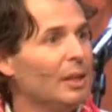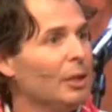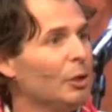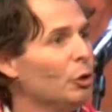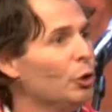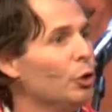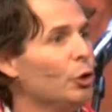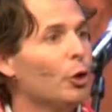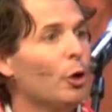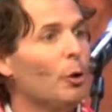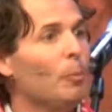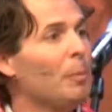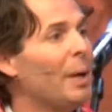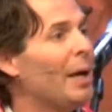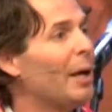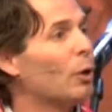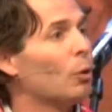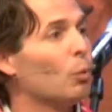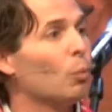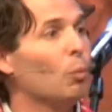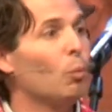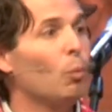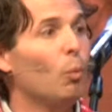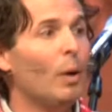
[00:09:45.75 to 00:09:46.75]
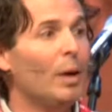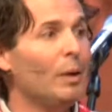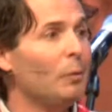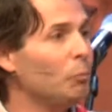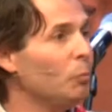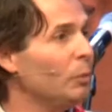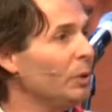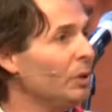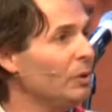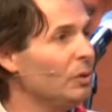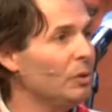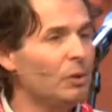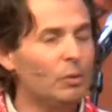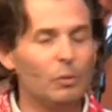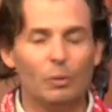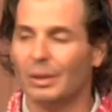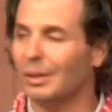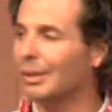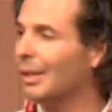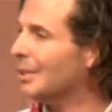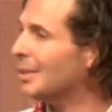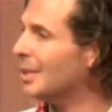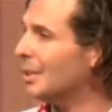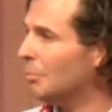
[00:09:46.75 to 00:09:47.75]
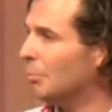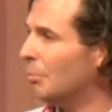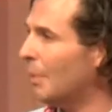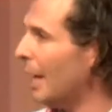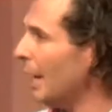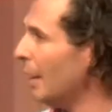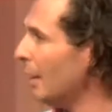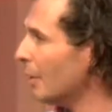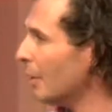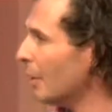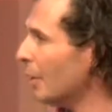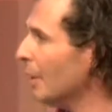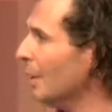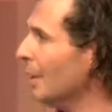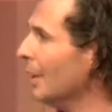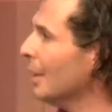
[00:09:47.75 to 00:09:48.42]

No matter what we do, it doesn't matter.